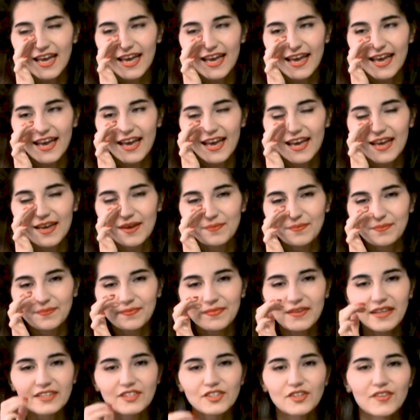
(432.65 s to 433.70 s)
And
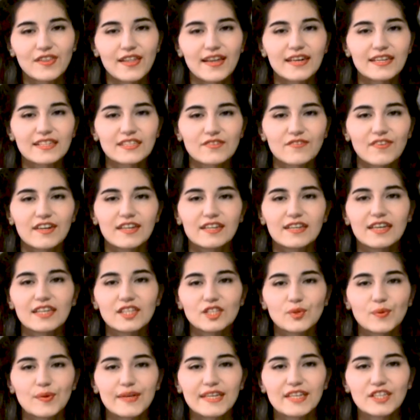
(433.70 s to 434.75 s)
so that is a very
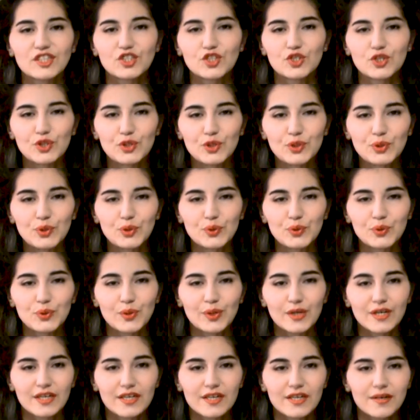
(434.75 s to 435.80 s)
nice way to
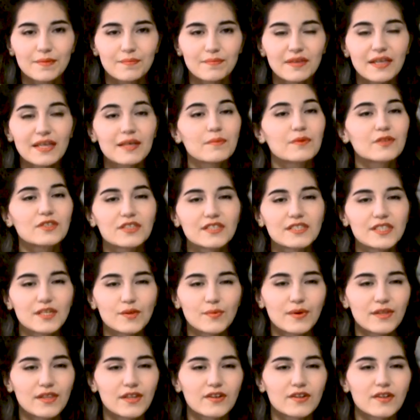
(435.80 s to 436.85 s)
be able to see
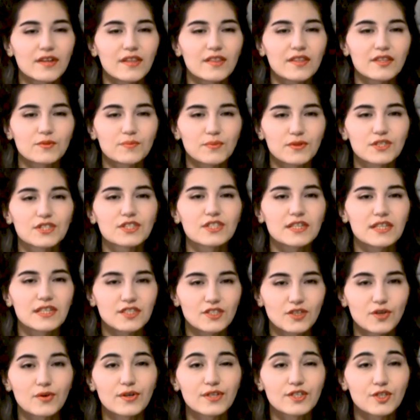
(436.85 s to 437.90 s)
whether or not this person is
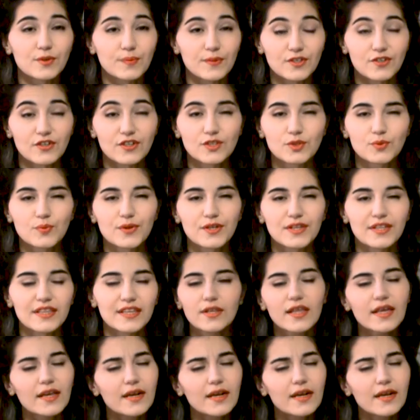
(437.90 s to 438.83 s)
going to be trustworthy.